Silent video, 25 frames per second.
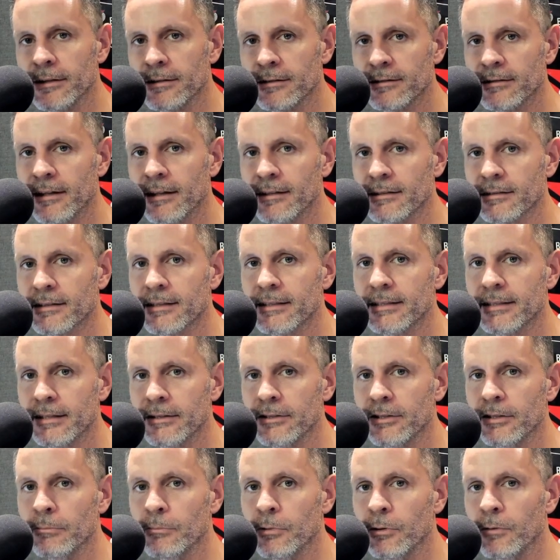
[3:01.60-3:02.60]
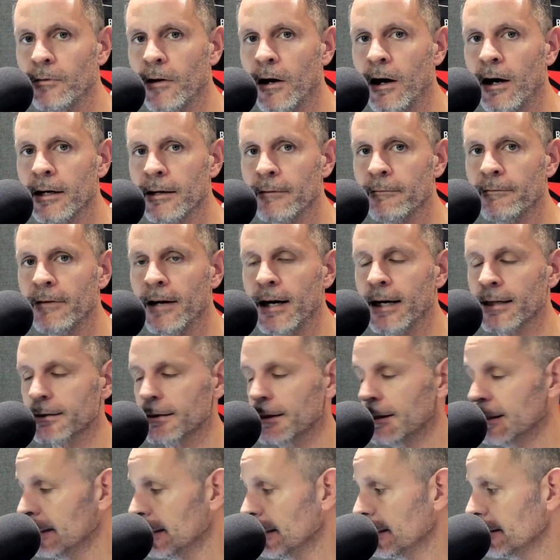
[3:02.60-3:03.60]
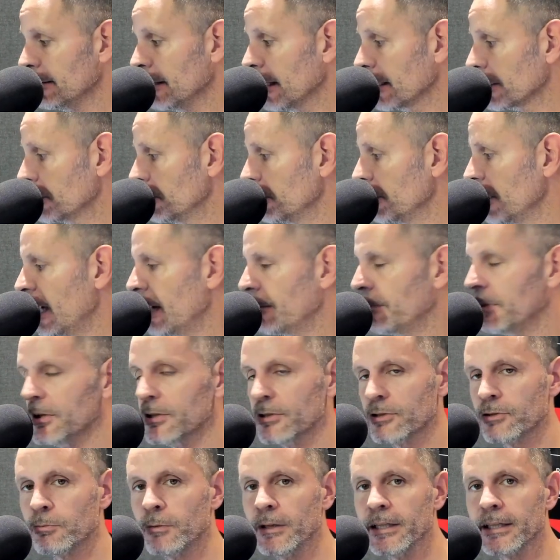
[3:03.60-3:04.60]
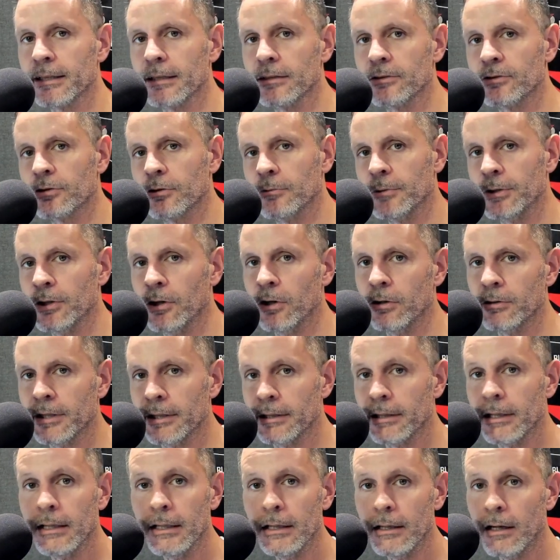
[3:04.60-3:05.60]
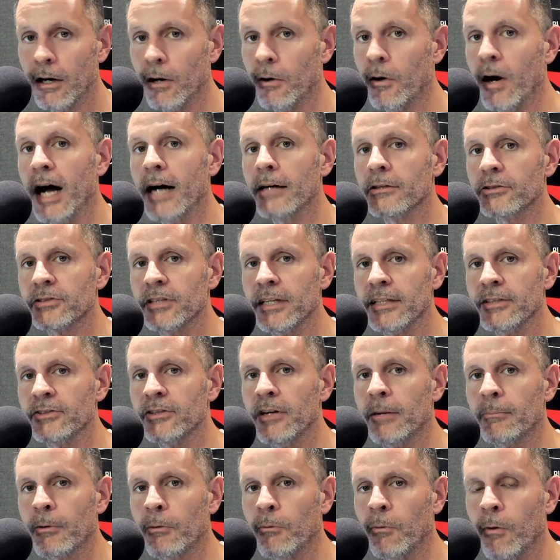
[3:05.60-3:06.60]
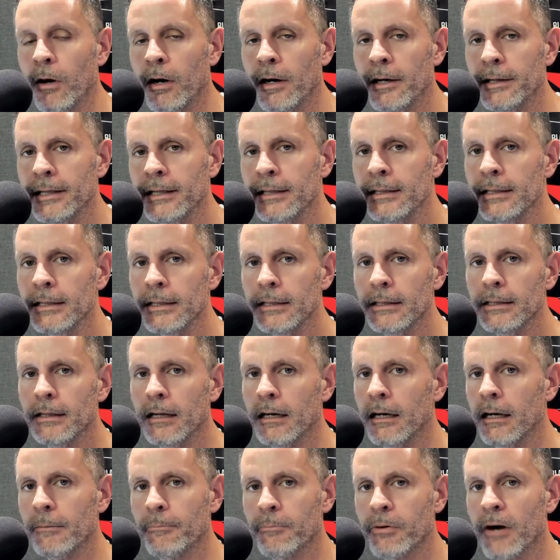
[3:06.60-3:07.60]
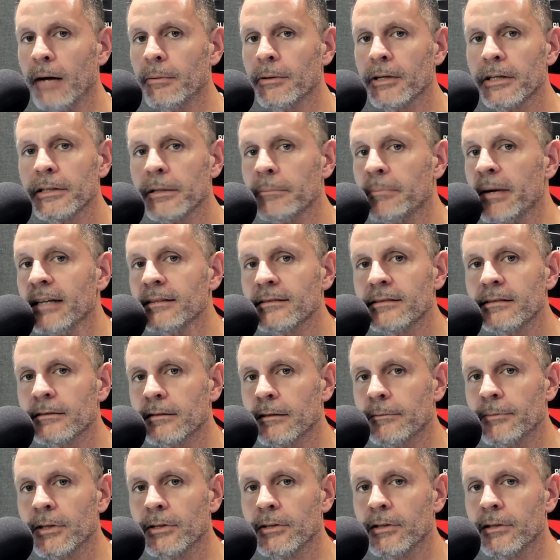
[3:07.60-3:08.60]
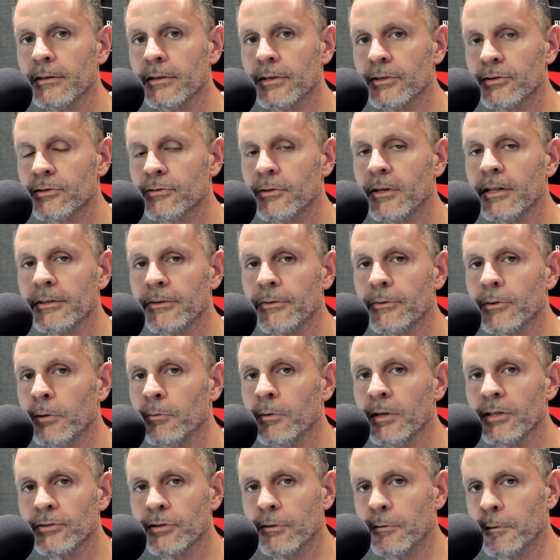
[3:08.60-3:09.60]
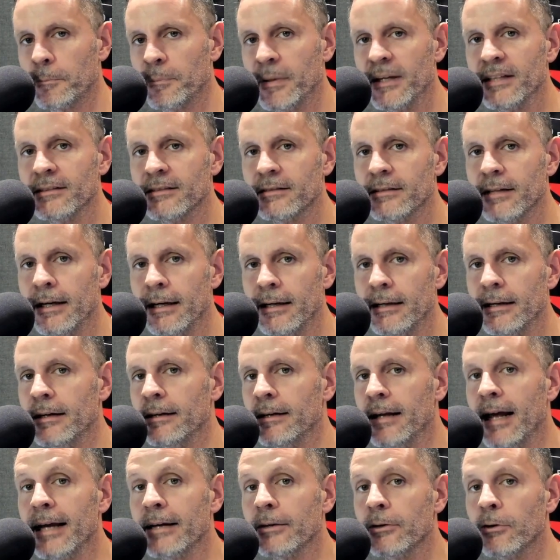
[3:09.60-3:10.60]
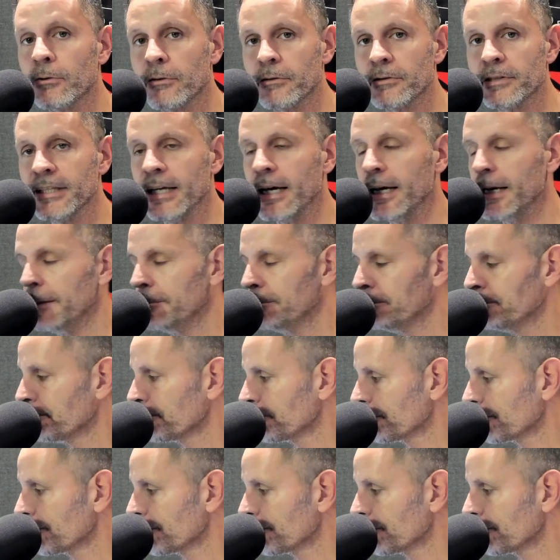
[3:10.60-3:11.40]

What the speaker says: as things continue to move on. In fact, that could happen this weekend. So we know that Ohio State's number one, probably on the basis of the strength of their wins over Penn State and at Notre Dame.